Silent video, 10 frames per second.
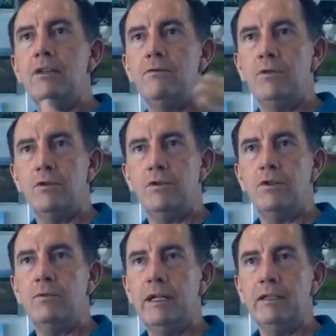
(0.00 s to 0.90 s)
And you've
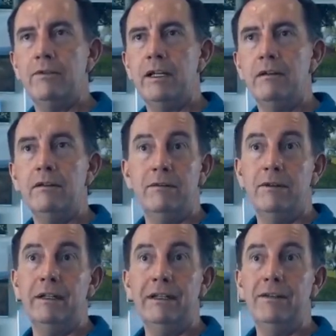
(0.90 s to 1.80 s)
reduced the weight of a
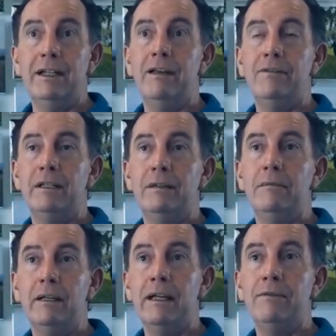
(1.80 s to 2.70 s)
even
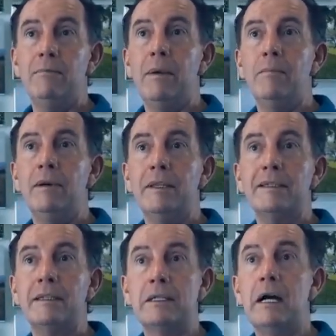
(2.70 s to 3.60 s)
heavy bumper
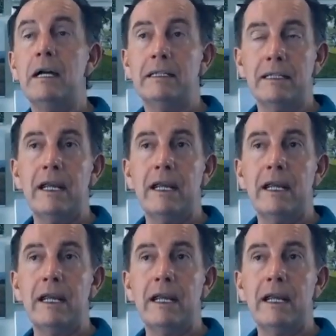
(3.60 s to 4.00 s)
that's designed